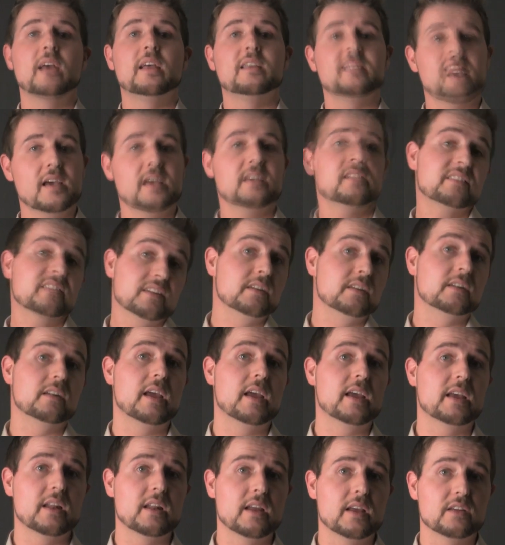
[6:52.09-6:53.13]
test, and,
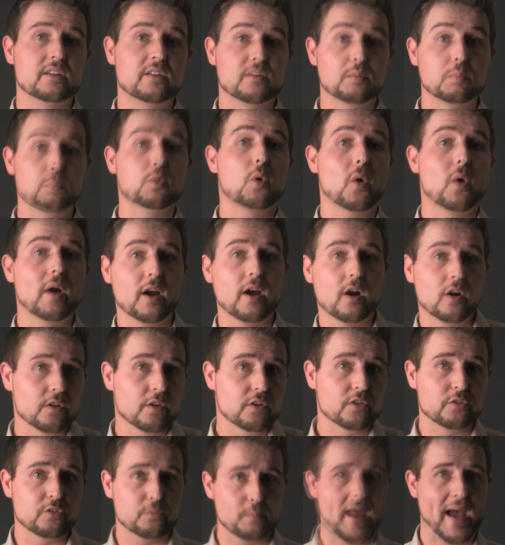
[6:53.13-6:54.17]
and, and deploy all
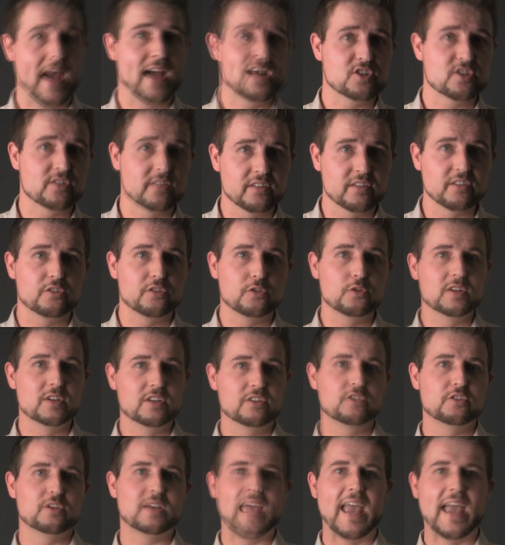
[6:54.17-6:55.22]
those patches as soon
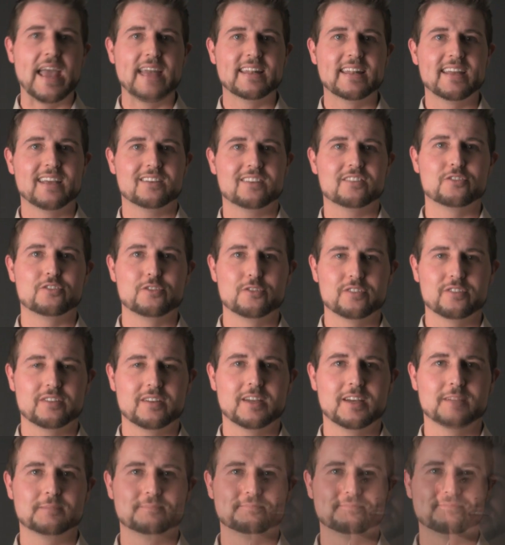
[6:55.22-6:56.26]
as you can next
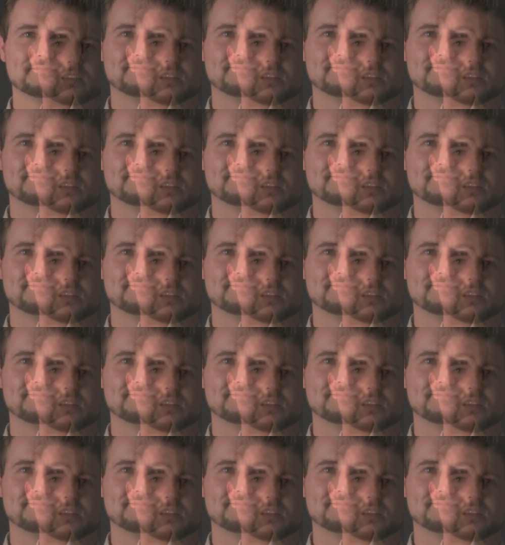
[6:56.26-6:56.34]
Tuesday.